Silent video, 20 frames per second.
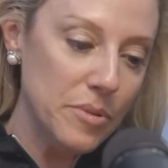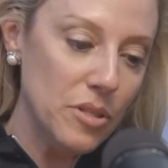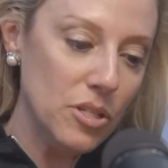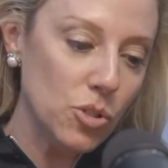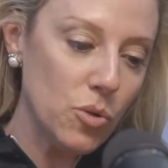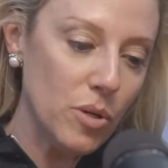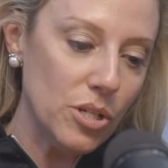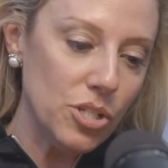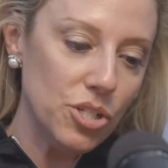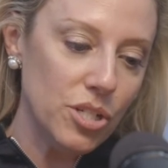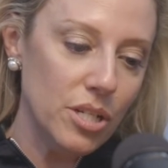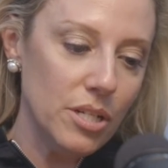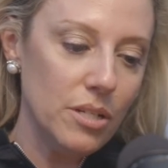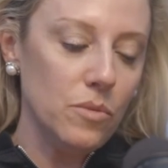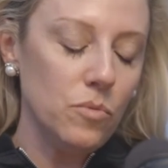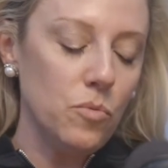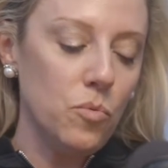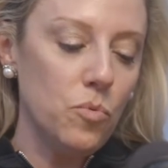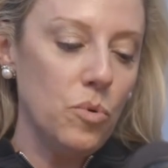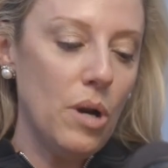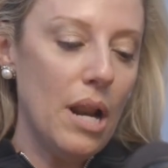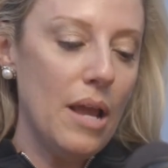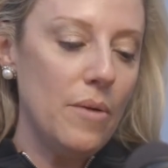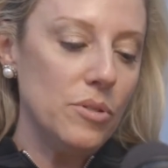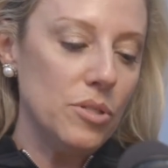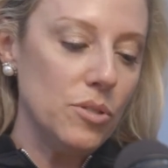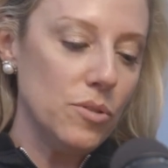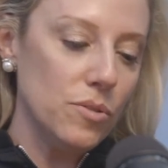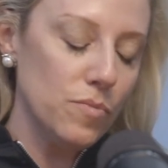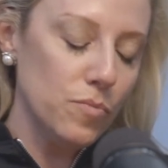me this question when I
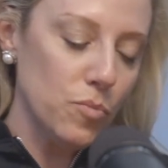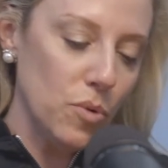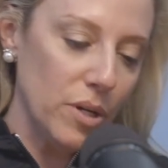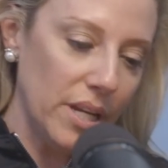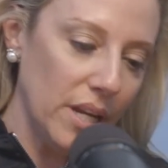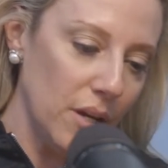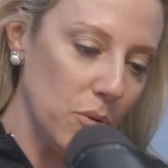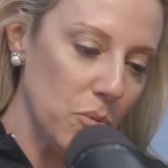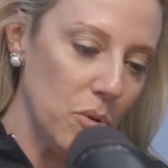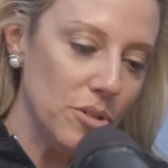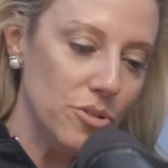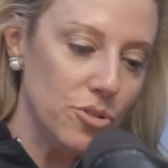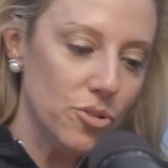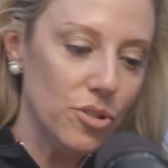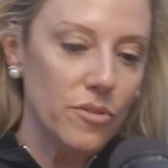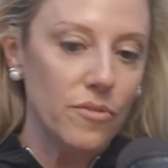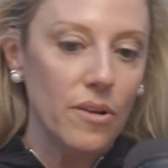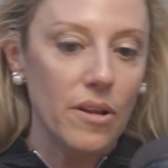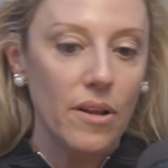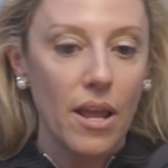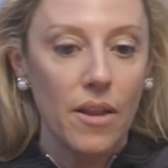was working on Wall Street